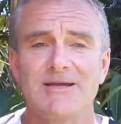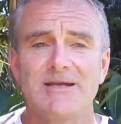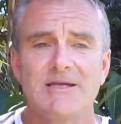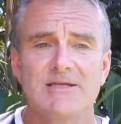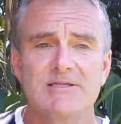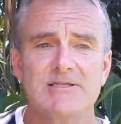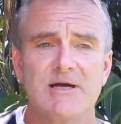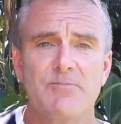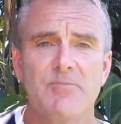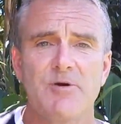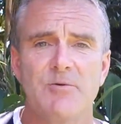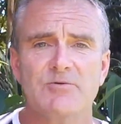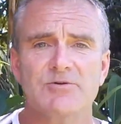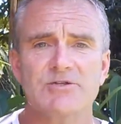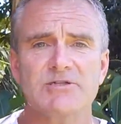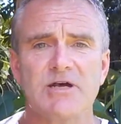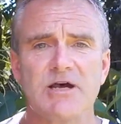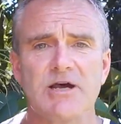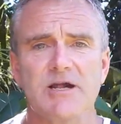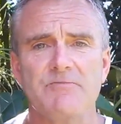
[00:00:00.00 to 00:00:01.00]
Some people
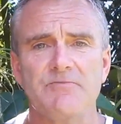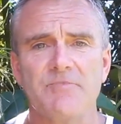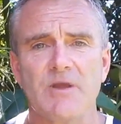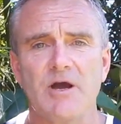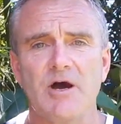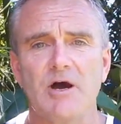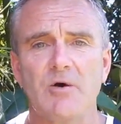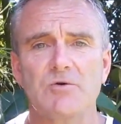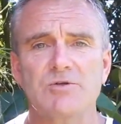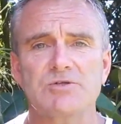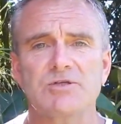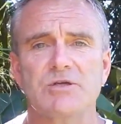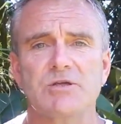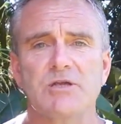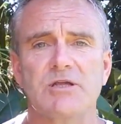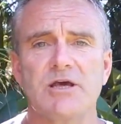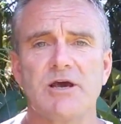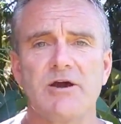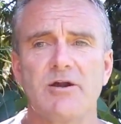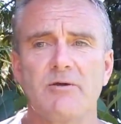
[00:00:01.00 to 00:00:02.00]
say Oas to
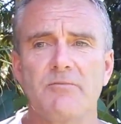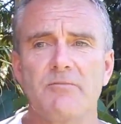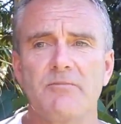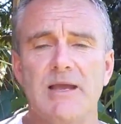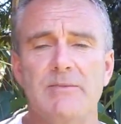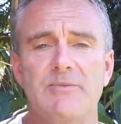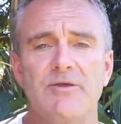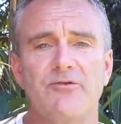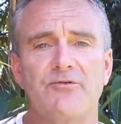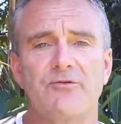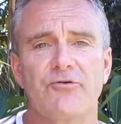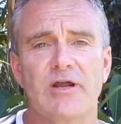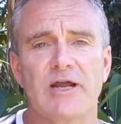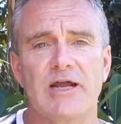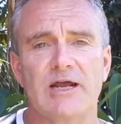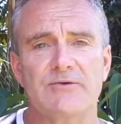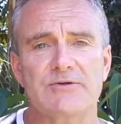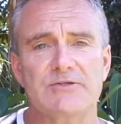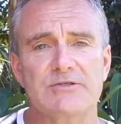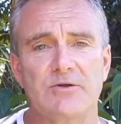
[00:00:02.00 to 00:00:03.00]
Kokoda, maybe 3
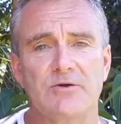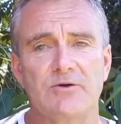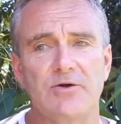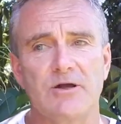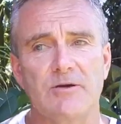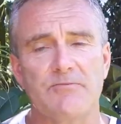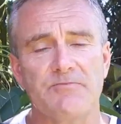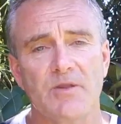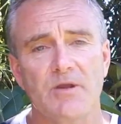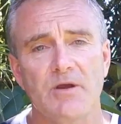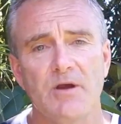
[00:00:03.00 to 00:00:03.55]
hours longer.